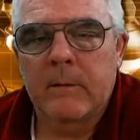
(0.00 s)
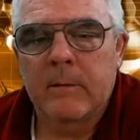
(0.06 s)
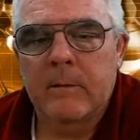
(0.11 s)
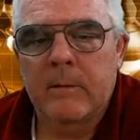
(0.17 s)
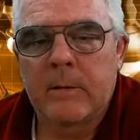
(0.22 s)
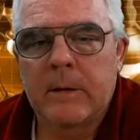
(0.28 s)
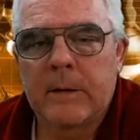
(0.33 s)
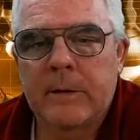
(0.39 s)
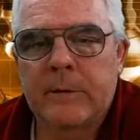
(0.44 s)

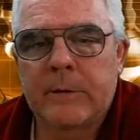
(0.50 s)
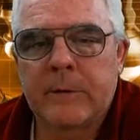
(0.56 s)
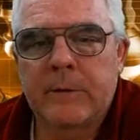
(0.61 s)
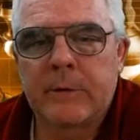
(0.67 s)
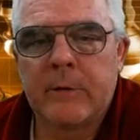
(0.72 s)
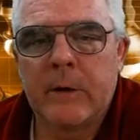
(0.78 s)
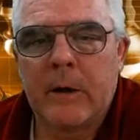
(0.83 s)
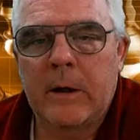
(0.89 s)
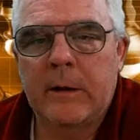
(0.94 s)
This is
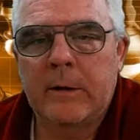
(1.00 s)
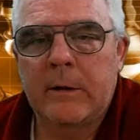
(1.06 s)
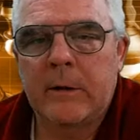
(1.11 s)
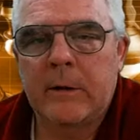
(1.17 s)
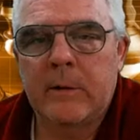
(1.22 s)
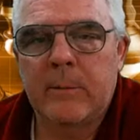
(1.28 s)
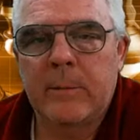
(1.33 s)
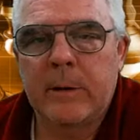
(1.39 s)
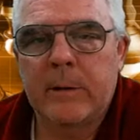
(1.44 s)
not going
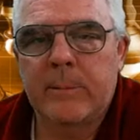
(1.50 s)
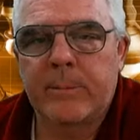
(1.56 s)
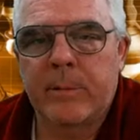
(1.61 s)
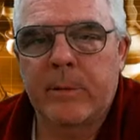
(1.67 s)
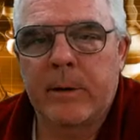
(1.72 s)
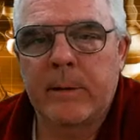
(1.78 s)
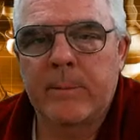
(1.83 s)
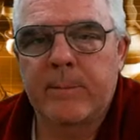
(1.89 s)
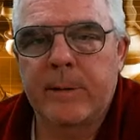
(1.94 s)
to be a
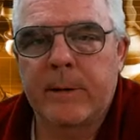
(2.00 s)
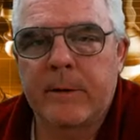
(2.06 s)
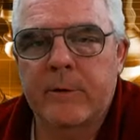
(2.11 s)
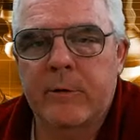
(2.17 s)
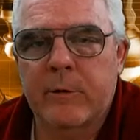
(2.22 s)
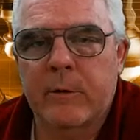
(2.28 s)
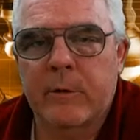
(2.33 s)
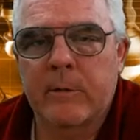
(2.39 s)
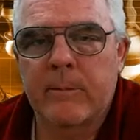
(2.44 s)
pretty
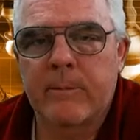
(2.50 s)
picture.